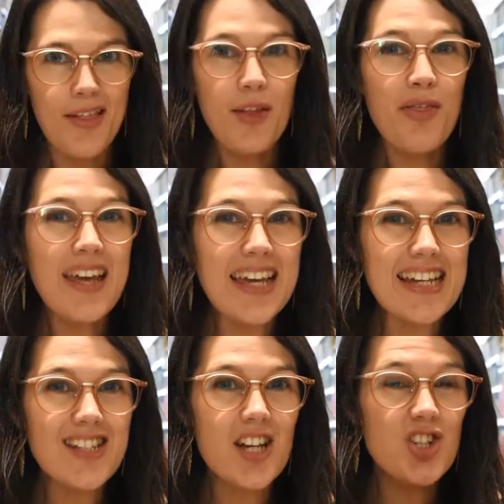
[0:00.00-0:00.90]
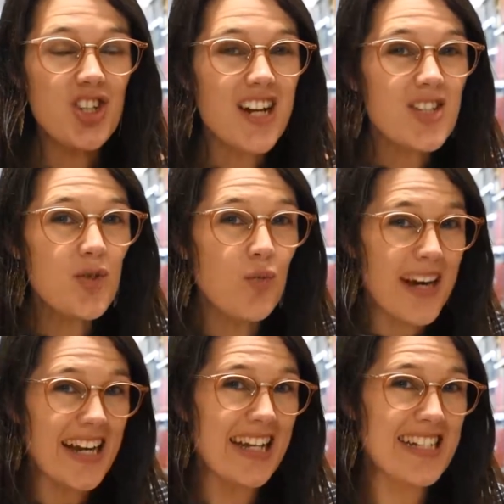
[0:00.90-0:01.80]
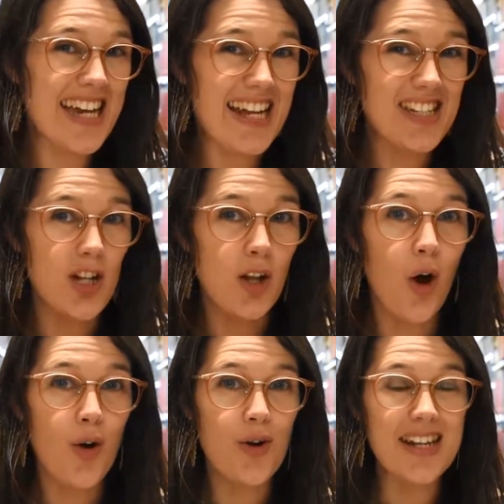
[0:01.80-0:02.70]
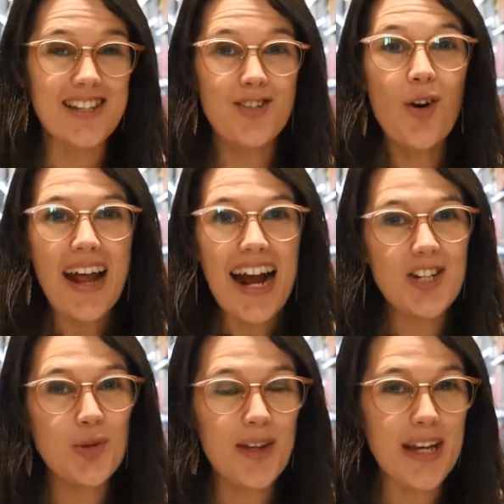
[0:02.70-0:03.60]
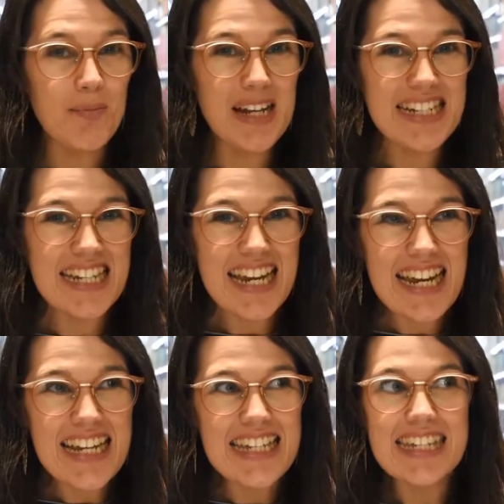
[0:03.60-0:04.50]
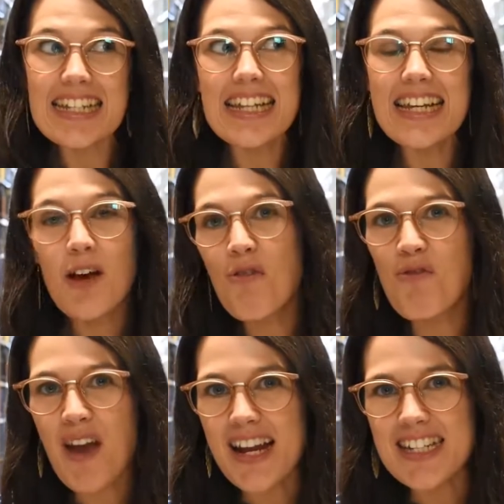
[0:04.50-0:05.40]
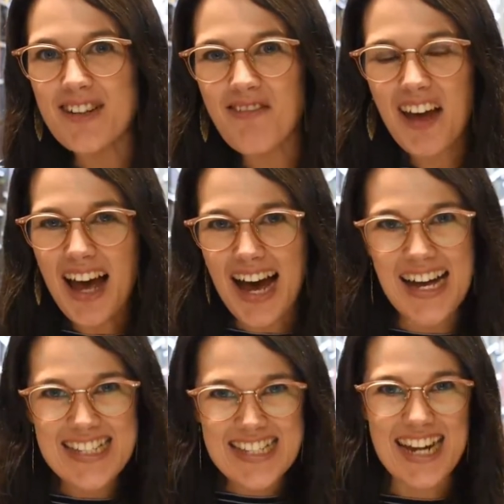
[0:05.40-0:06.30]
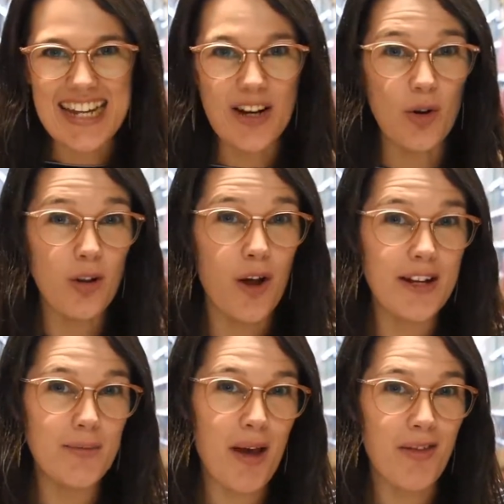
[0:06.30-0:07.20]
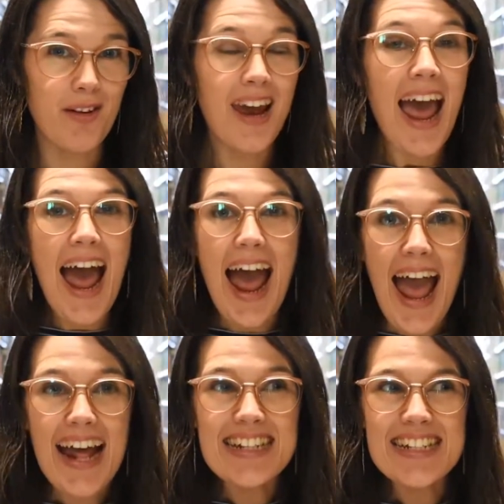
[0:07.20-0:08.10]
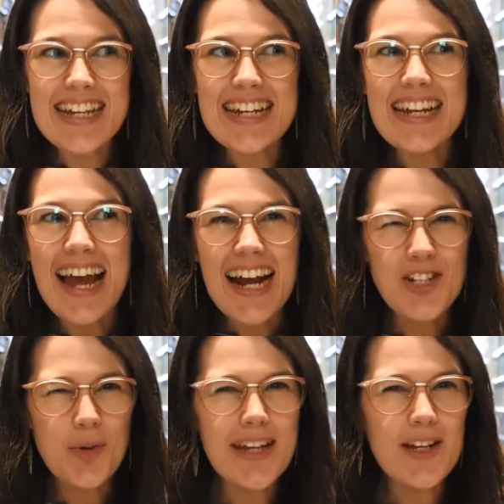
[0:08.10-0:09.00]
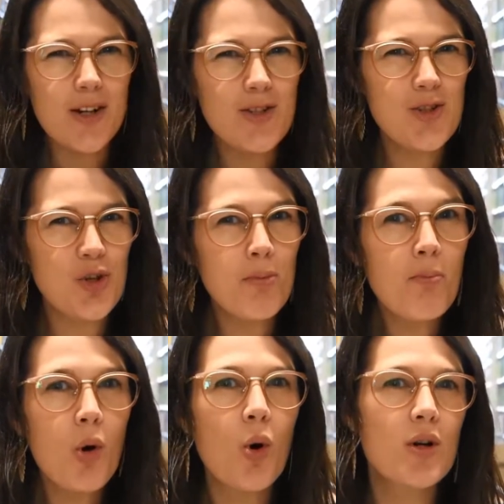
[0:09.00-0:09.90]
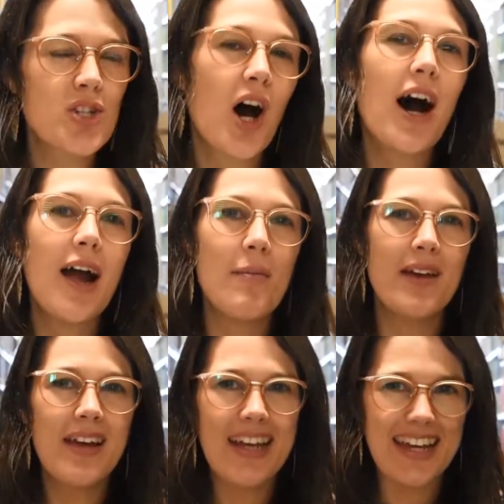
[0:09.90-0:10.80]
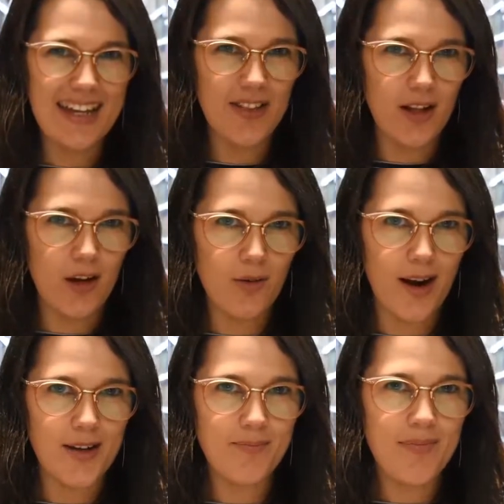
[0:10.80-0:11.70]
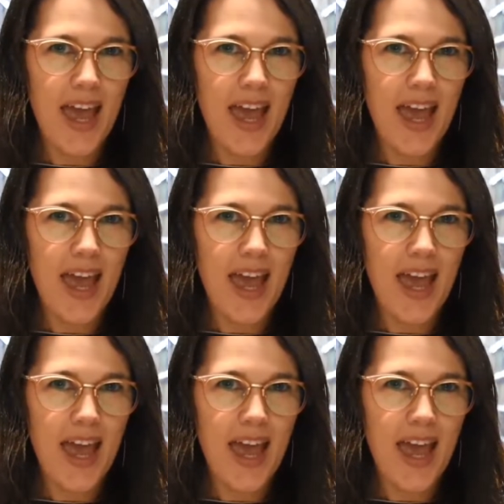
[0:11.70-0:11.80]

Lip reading: The thing is, just reading a text alone is not actually a particularly effective study or learning method, and it can actually cost you more time in the long run.